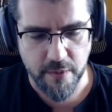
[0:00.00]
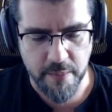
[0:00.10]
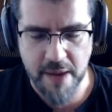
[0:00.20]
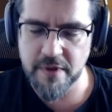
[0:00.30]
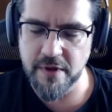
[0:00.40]

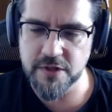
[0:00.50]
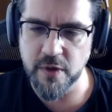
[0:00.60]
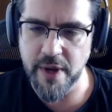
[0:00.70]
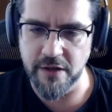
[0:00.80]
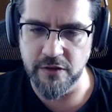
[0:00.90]
maybe there's
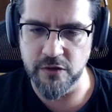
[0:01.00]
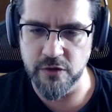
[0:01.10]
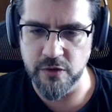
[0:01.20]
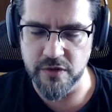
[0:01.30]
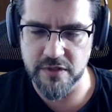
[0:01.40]
a way to
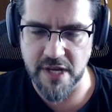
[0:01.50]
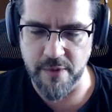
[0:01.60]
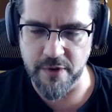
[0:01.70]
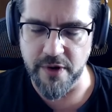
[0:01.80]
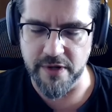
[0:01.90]
do the
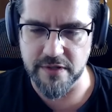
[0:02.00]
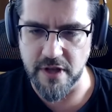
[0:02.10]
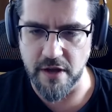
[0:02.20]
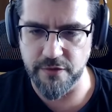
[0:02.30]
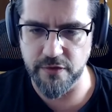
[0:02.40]
stablecoin
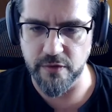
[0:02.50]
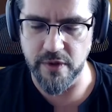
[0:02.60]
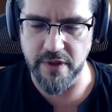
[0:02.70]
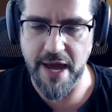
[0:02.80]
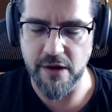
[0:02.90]
stuff
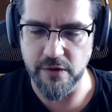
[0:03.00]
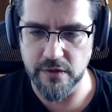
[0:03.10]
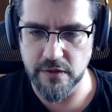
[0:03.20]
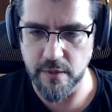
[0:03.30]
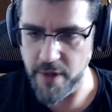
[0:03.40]
without
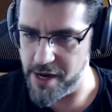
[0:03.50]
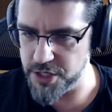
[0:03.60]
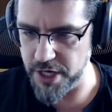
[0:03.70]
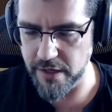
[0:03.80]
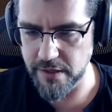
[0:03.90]
a
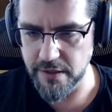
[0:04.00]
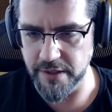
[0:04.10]
blockchain.